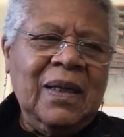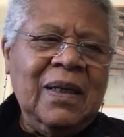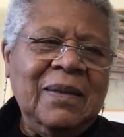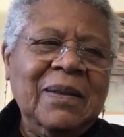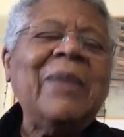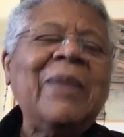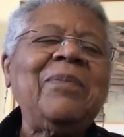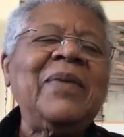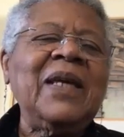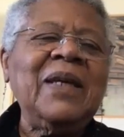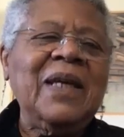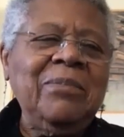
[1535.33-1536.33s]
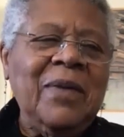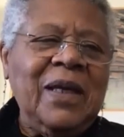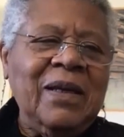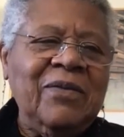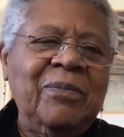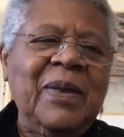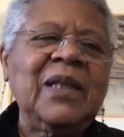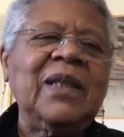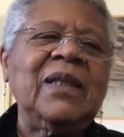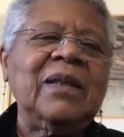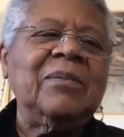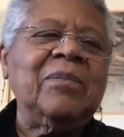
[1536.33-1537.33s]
that may have been the